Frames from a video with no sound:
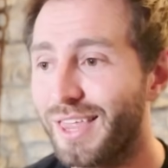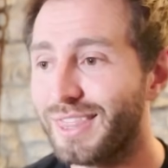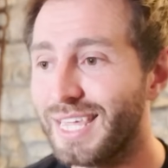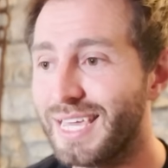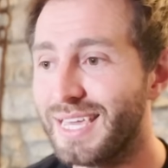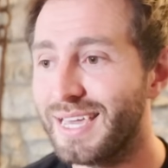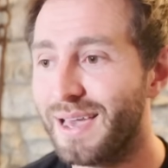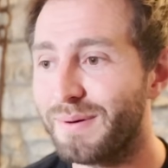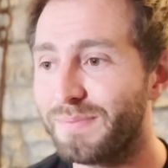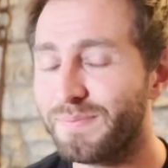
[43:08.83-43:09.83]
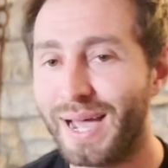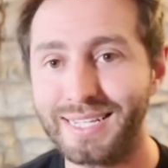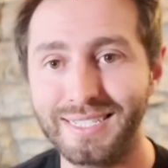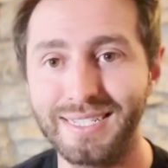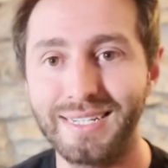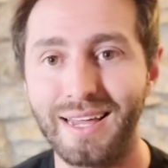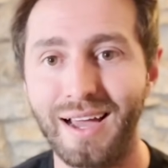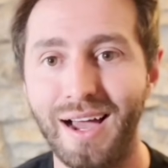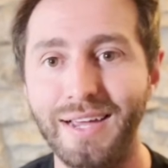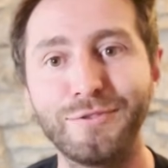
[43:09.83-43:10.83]
The pattern
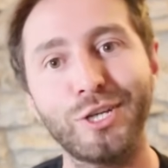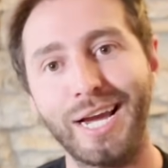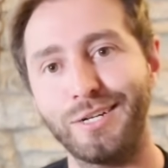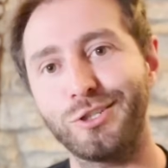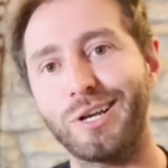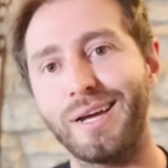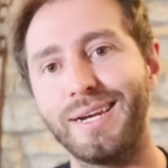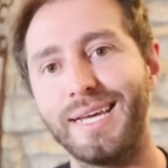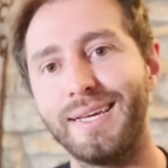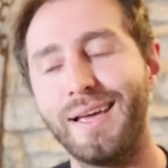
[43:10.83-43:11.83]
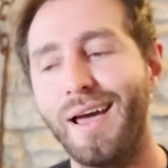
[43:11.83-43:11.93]
I've changed slightly.